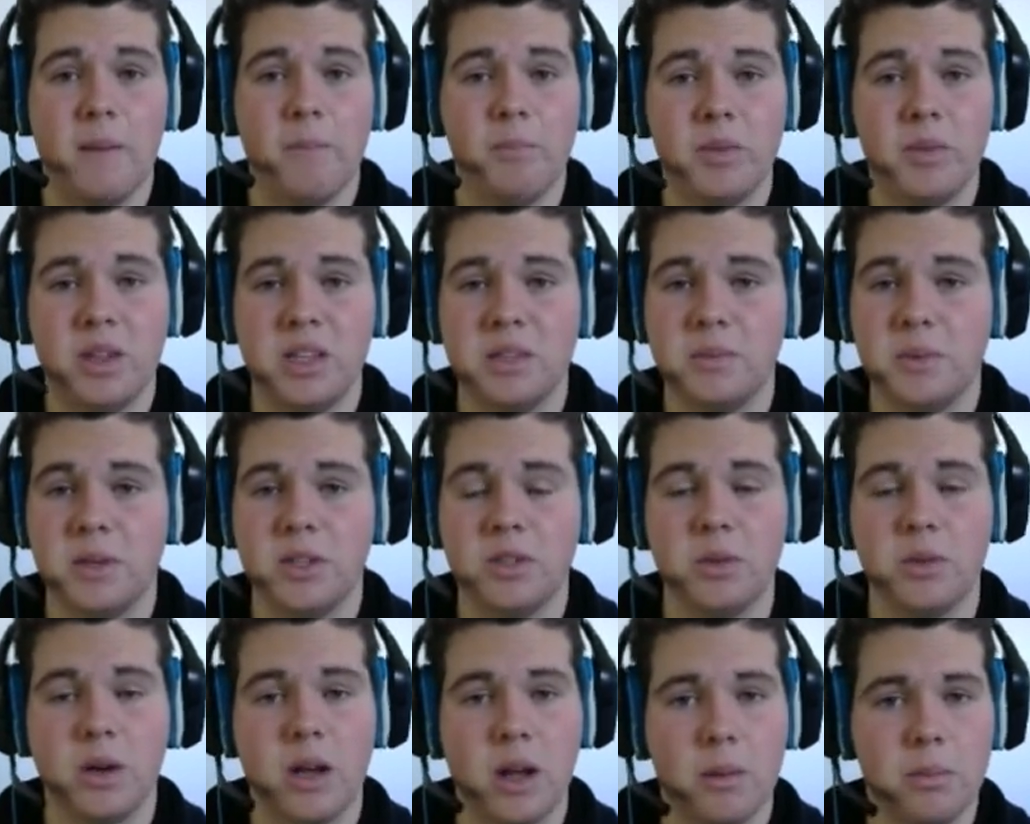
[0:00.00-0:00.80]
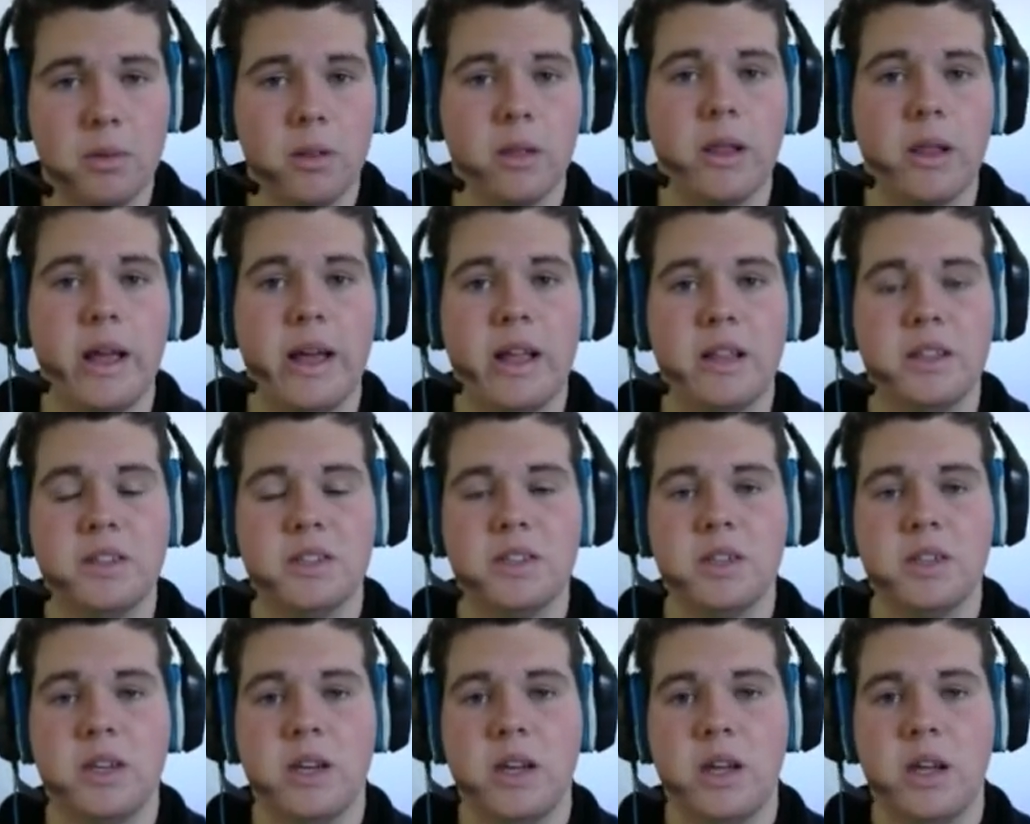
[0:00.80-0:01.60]
He's been to a couple of LANs
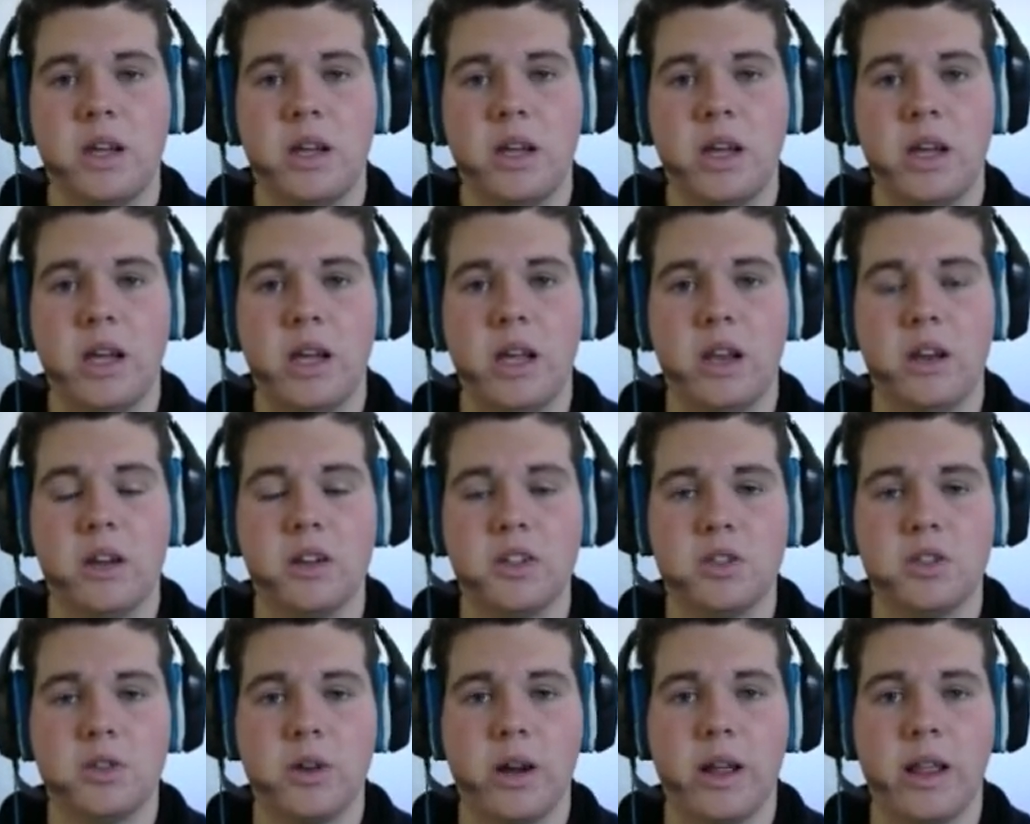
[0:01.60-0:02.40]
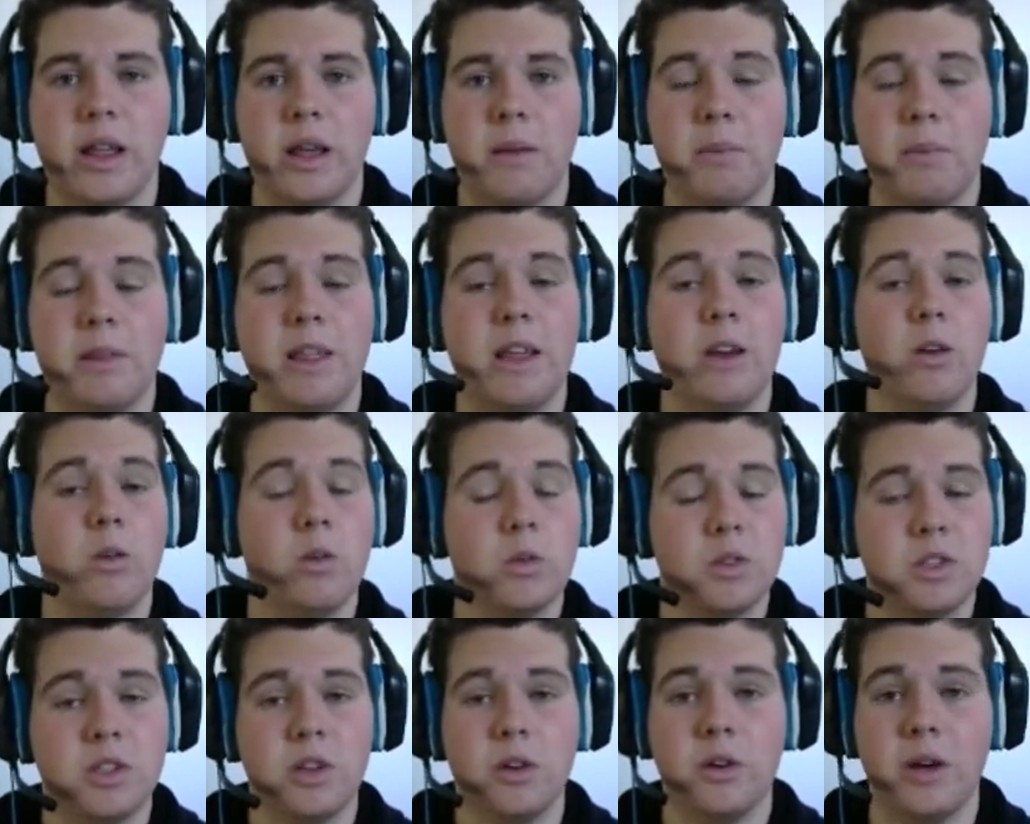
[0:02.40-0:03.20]
in Australia, but then
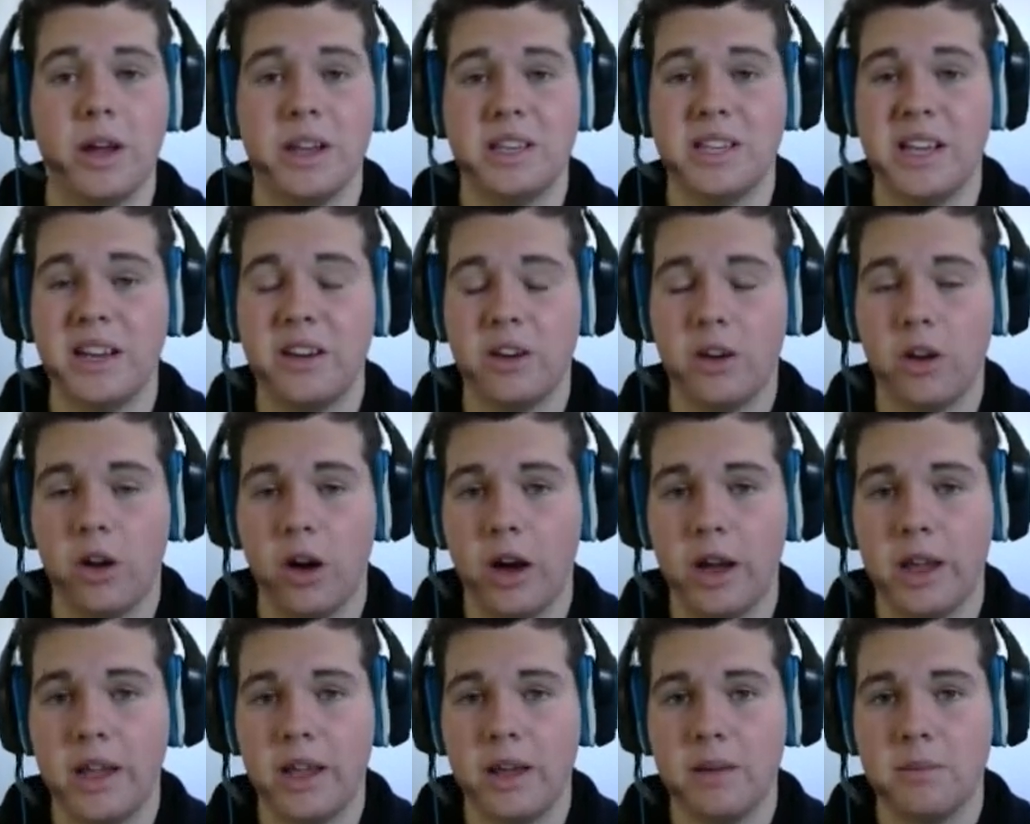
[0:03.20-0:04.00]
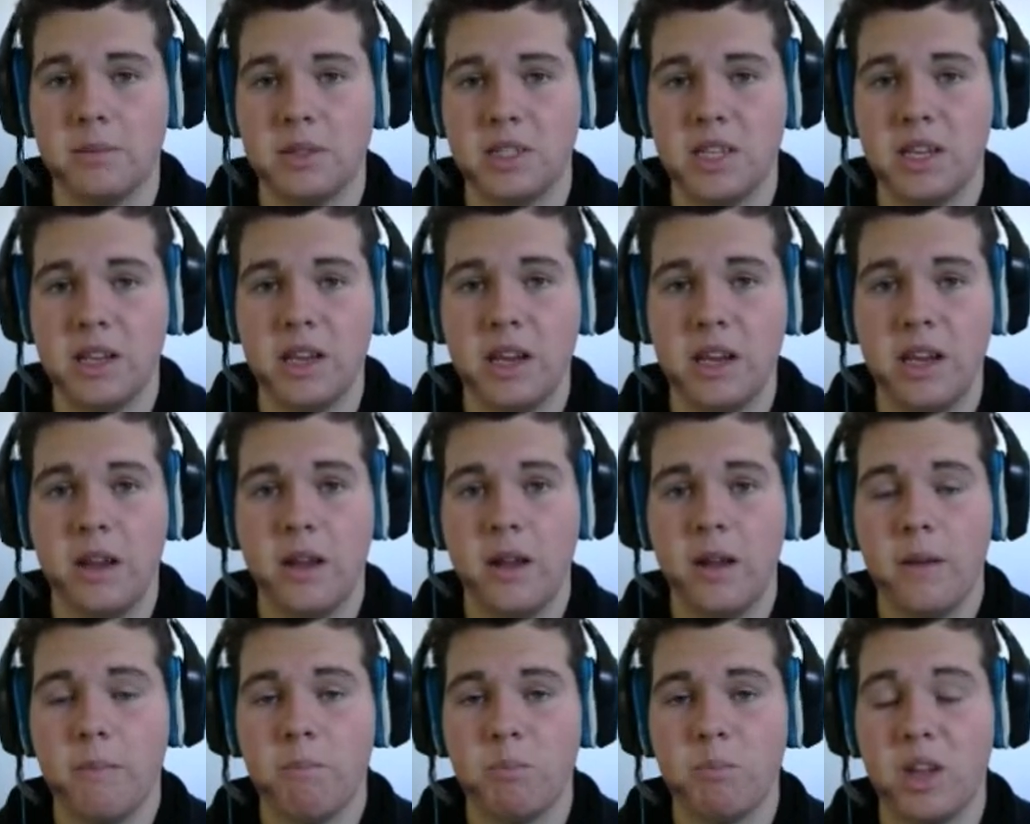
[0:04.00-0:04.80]
also attended IEM Sydney
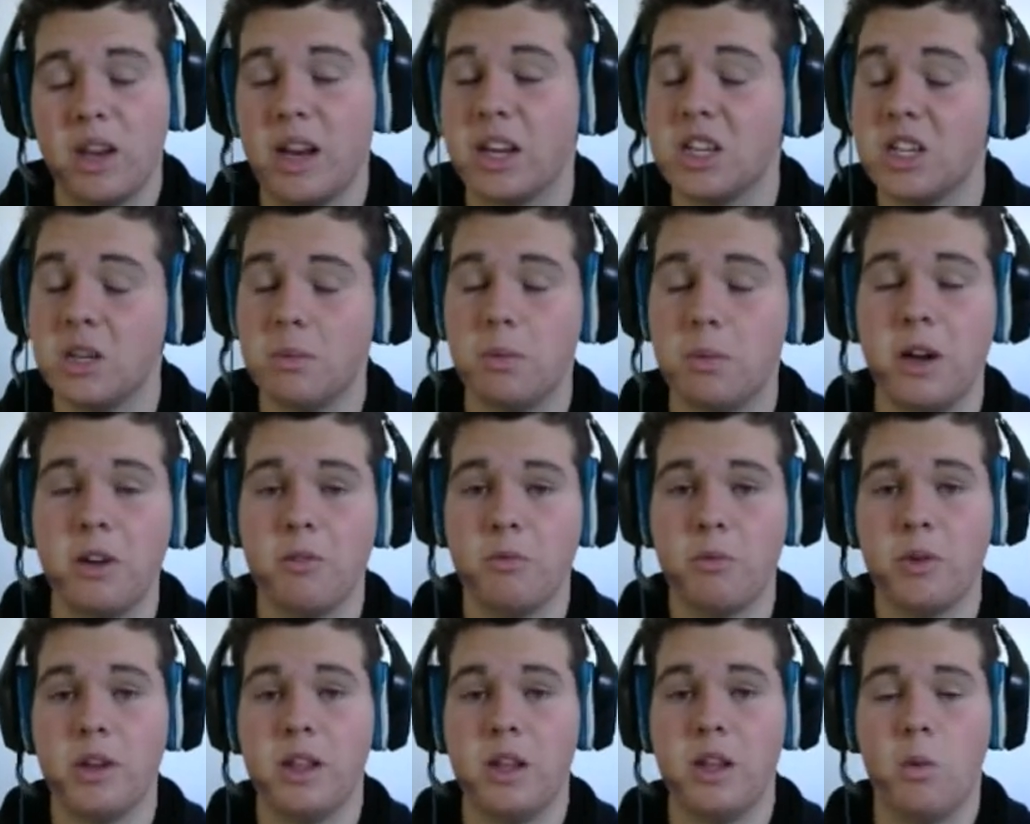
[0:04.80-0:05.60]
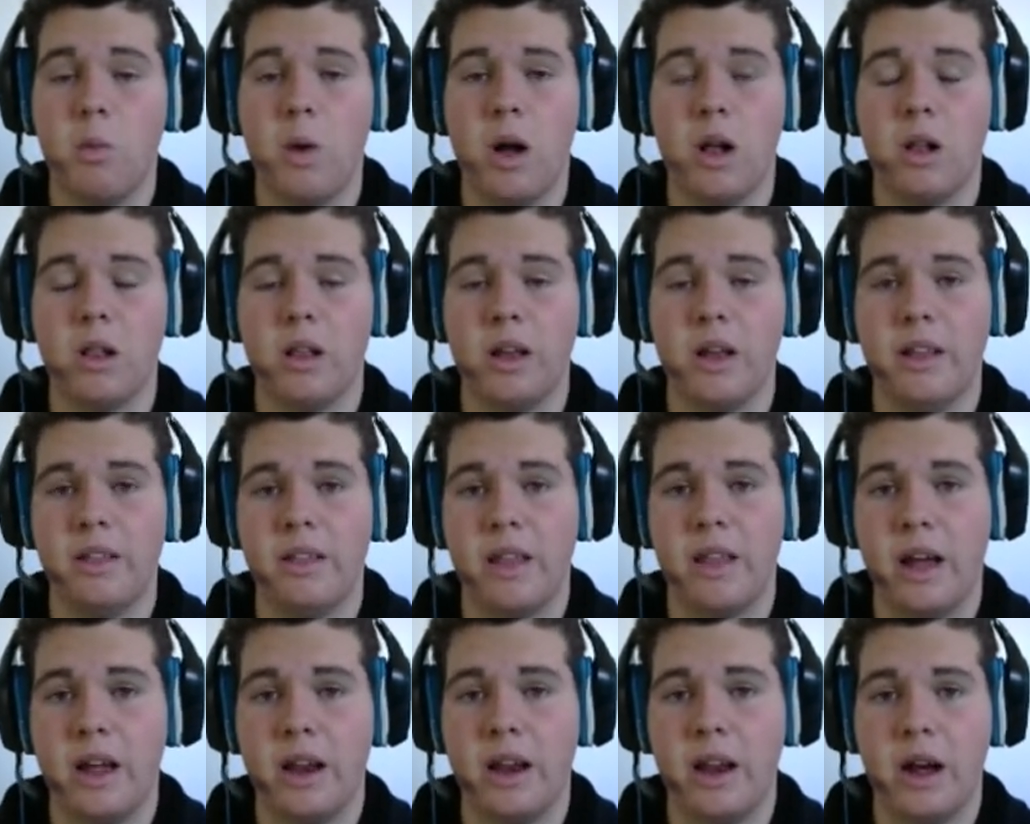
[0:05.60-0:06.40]
and actually played really well in
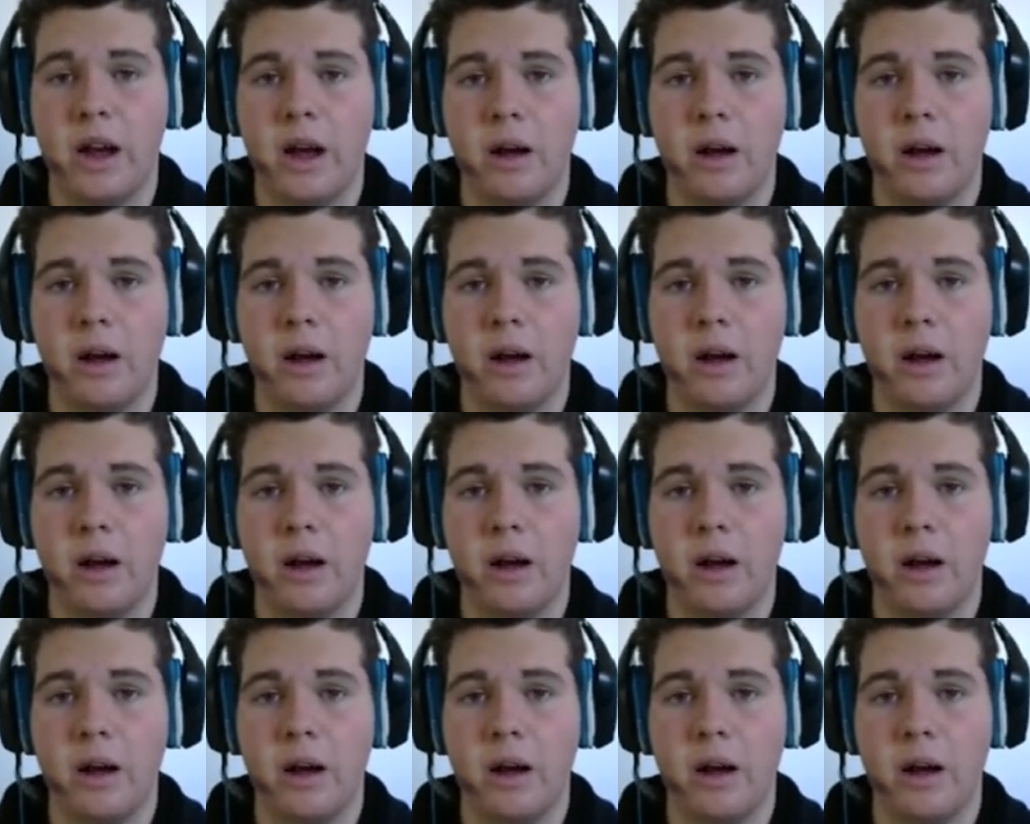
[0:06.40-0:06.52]
that